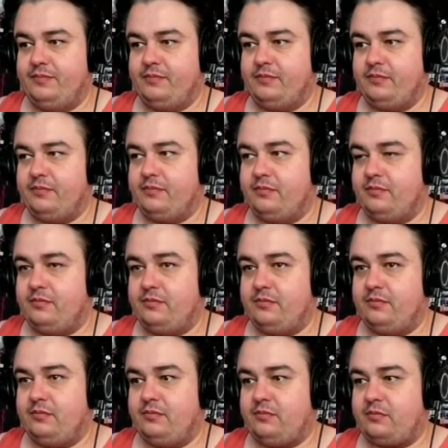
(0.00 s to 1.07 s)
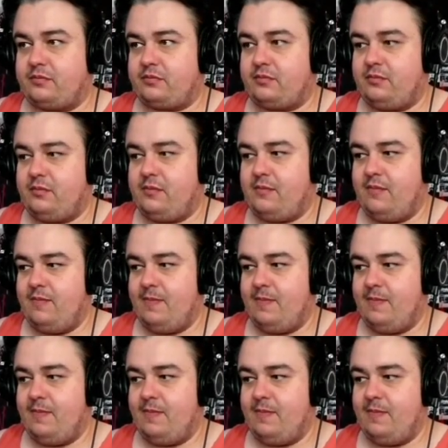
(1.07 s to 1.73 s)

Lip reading: [no speech]